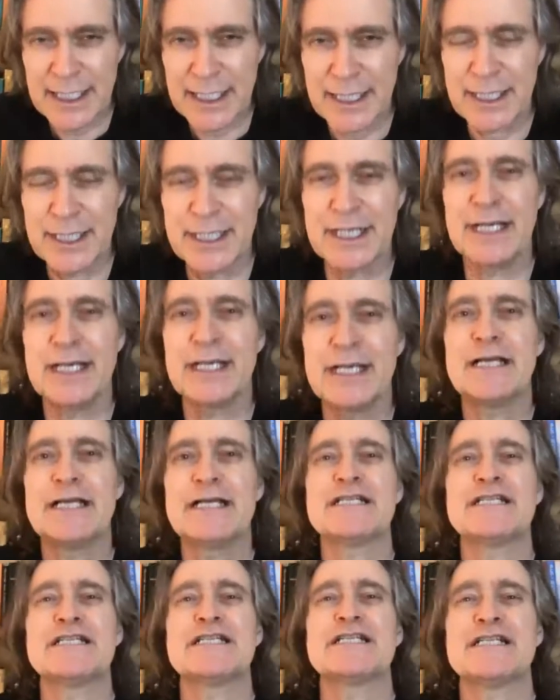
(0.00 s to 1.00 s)
the
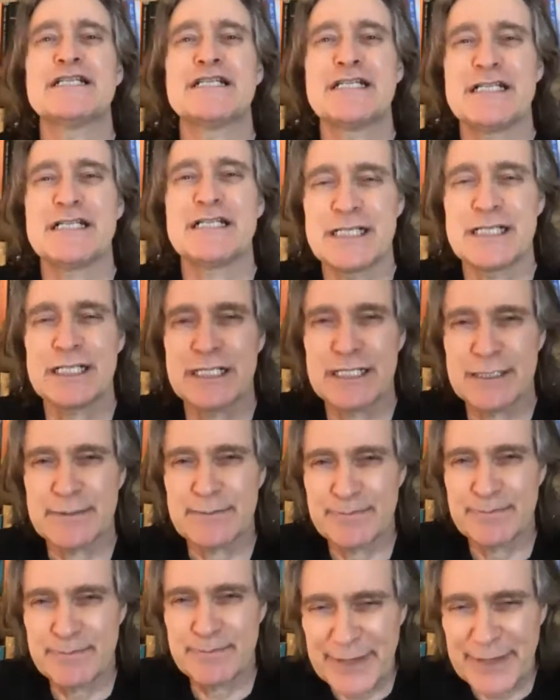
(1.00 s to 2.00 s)

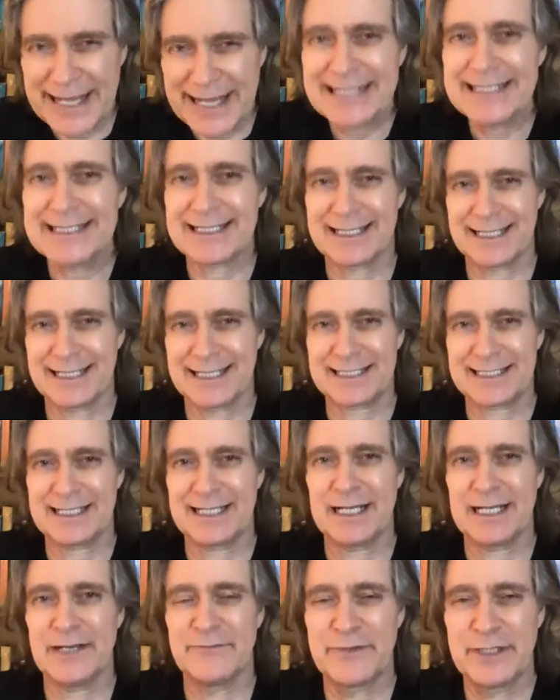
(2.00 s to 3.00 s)

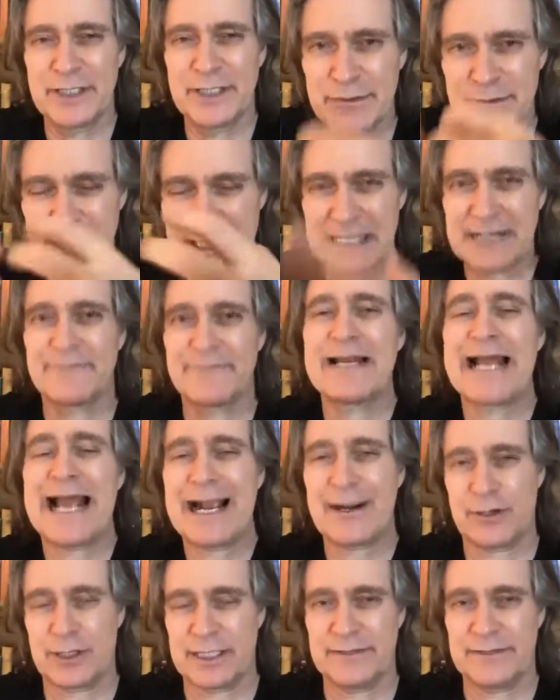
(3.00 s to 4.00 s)
basis of the new set of
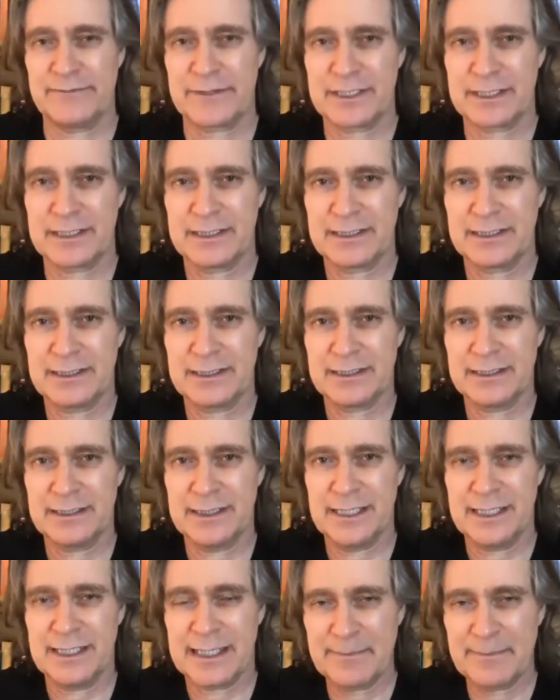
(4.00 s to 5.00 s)
narratives
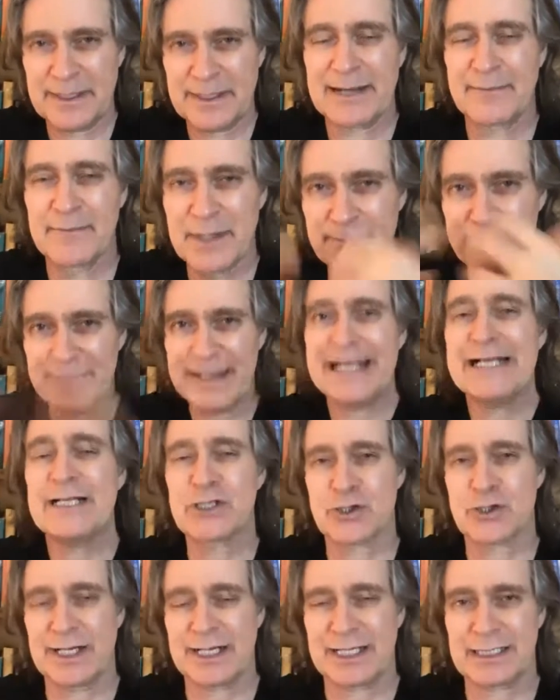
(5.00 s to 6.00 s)
that become the
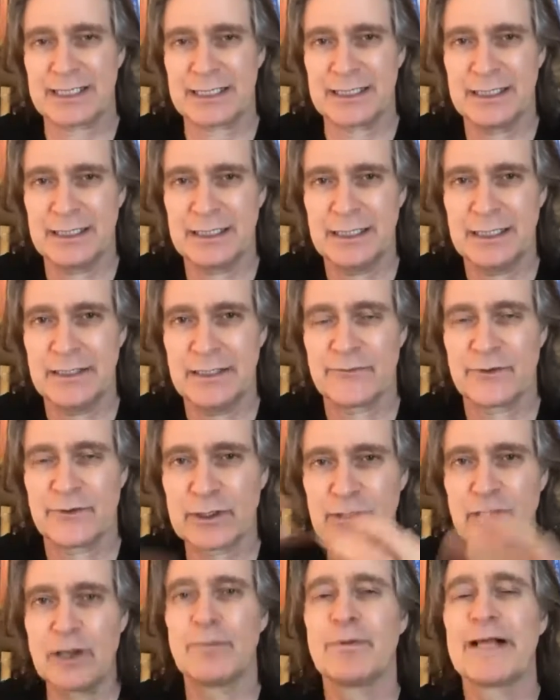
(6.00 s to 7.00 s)
matrix for a
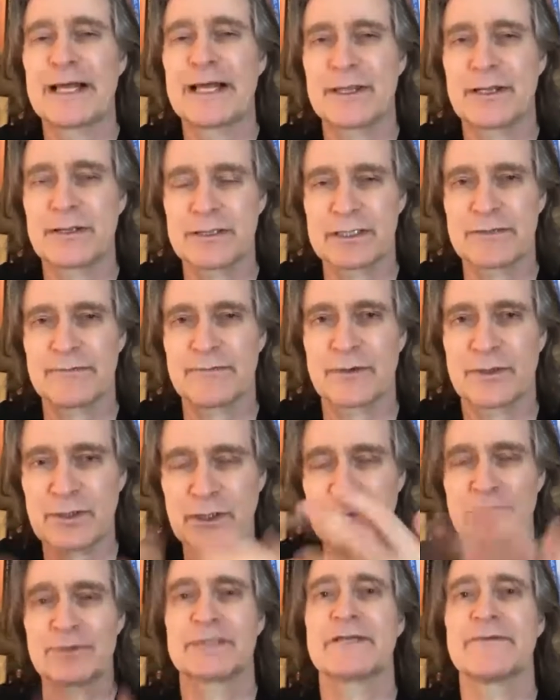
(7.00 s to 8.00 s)
global ethos, for a
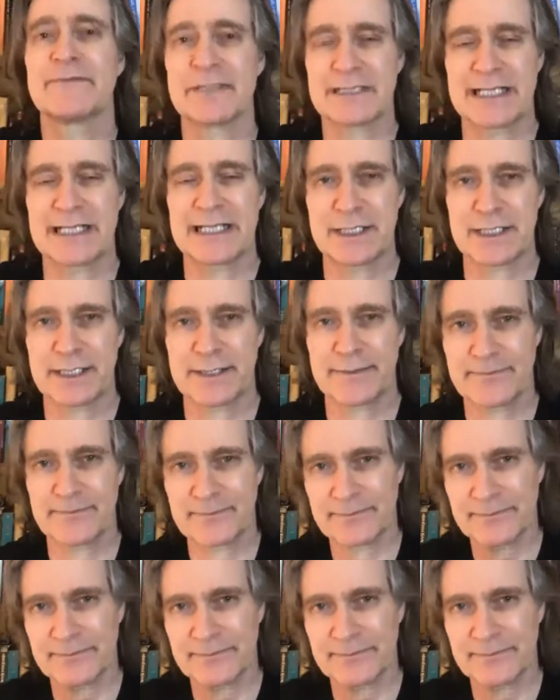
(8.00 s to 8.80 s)
global civilization.